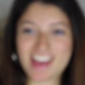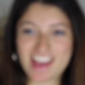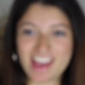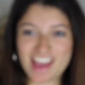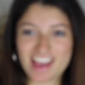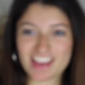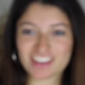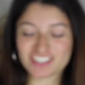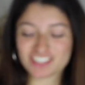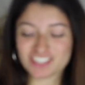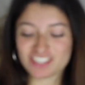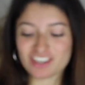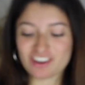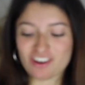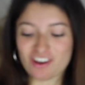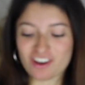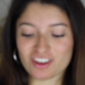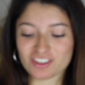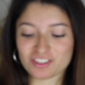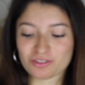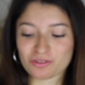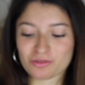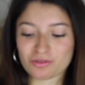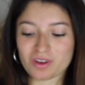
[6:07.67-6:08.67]
And she
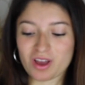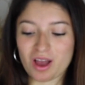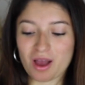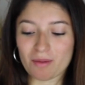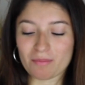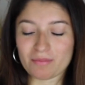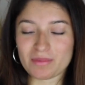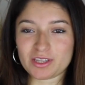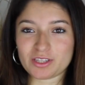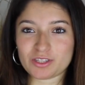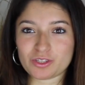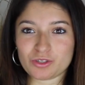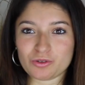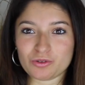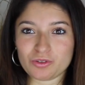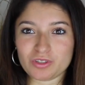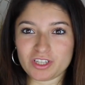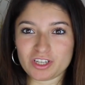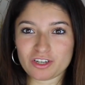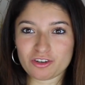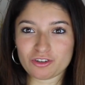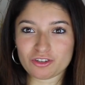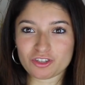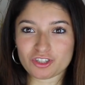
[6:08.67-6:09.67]
also got me two
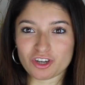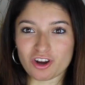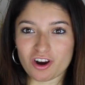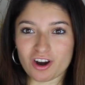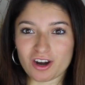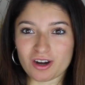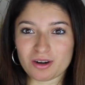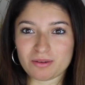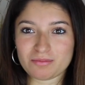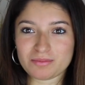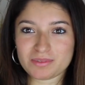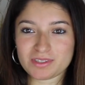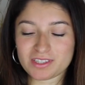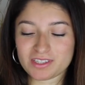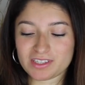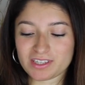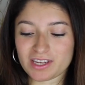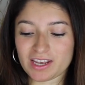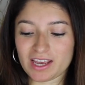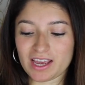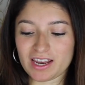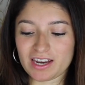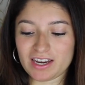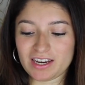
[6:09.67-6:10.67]
little charms,
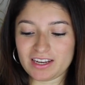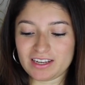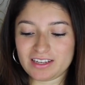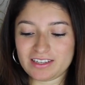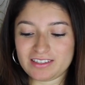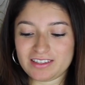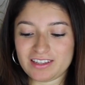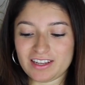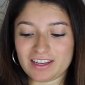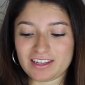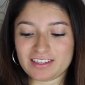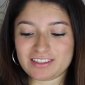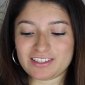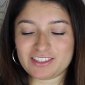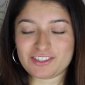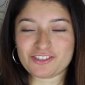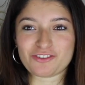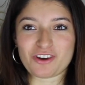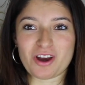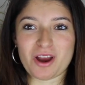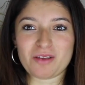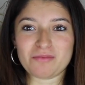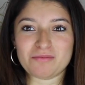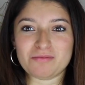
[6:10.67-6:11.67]
and it like
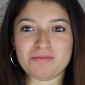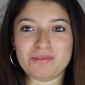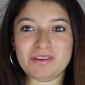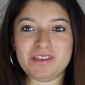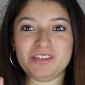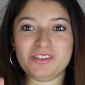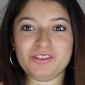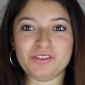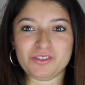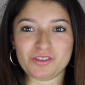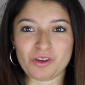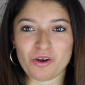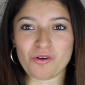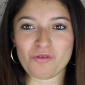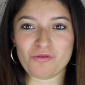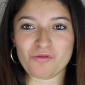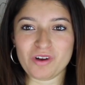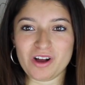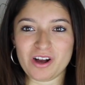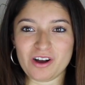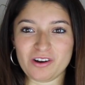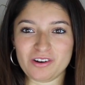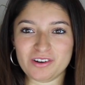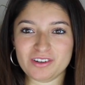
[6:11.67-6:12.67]
described me so
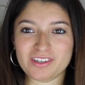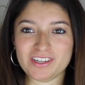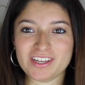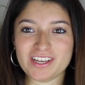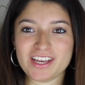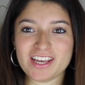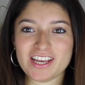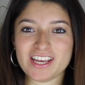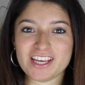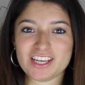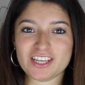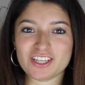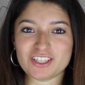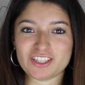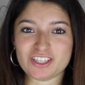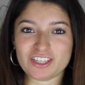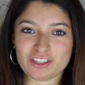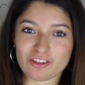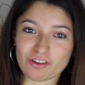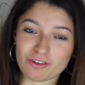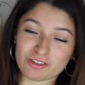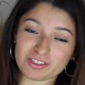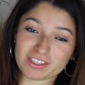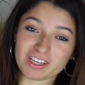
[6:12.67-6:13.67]
well.
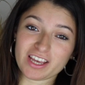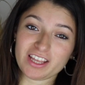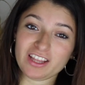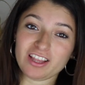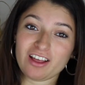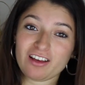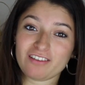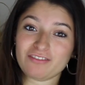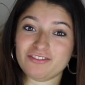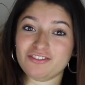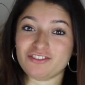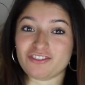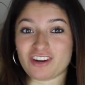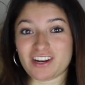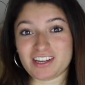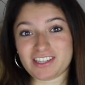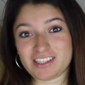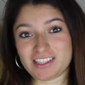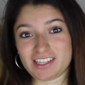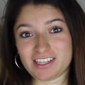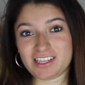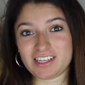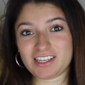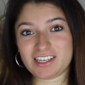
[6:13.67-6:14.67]
She knows I love
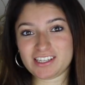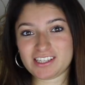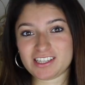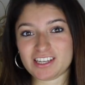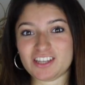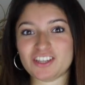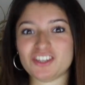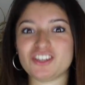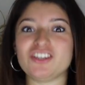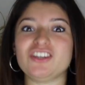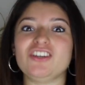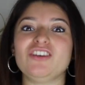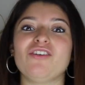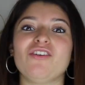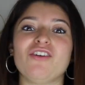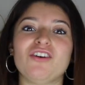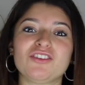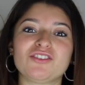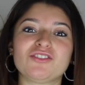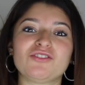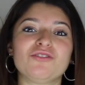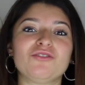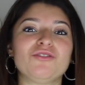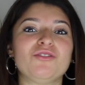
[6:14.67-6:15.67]
dresses, and she
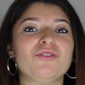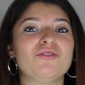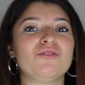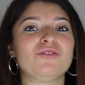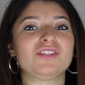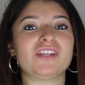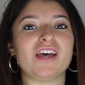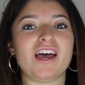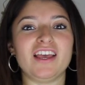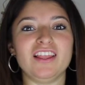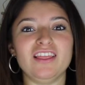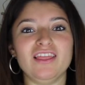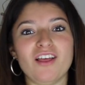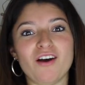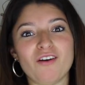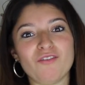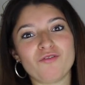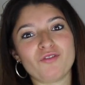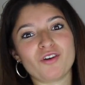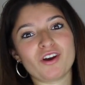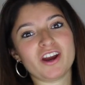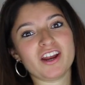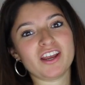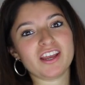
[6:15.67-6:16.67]
also knows I
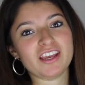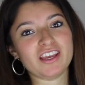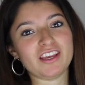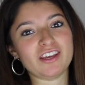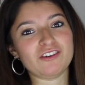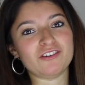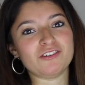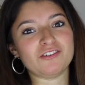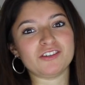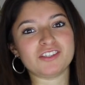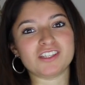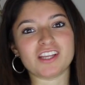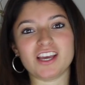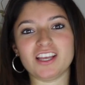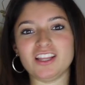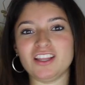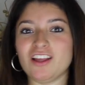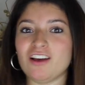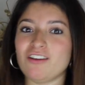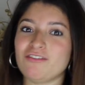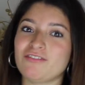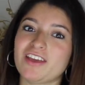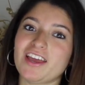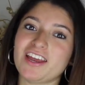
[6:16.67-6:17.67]
love wearing heels. I
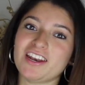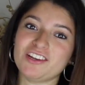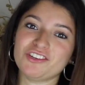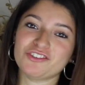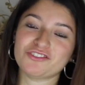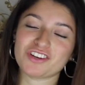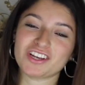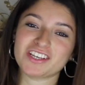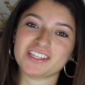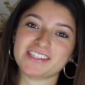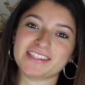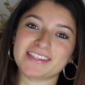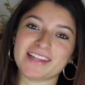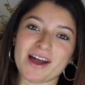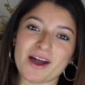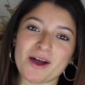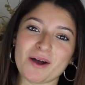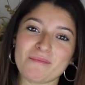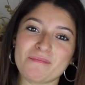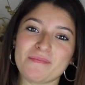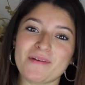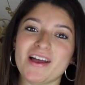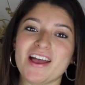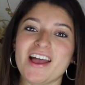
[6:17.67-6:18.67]
love getting dressed
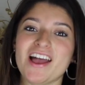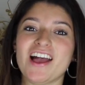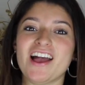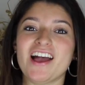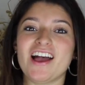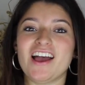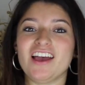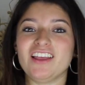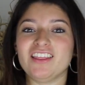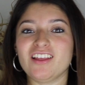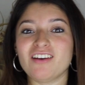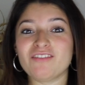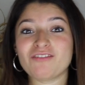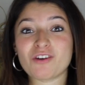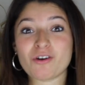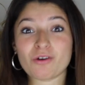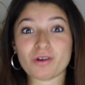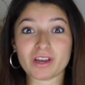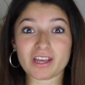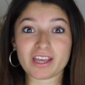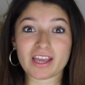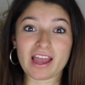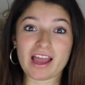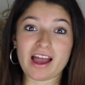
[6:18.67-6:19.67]
up. I love
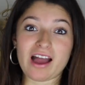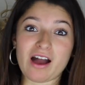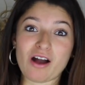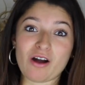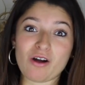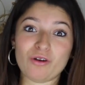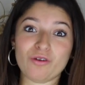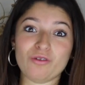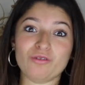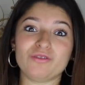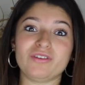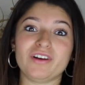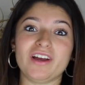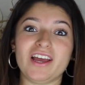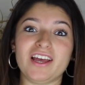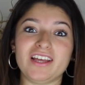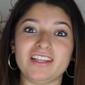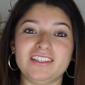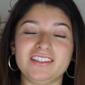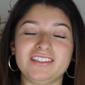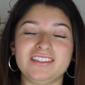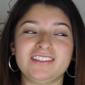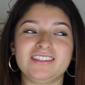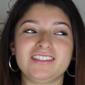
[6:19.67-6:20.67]
going out
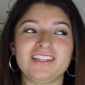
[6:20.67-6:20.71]
and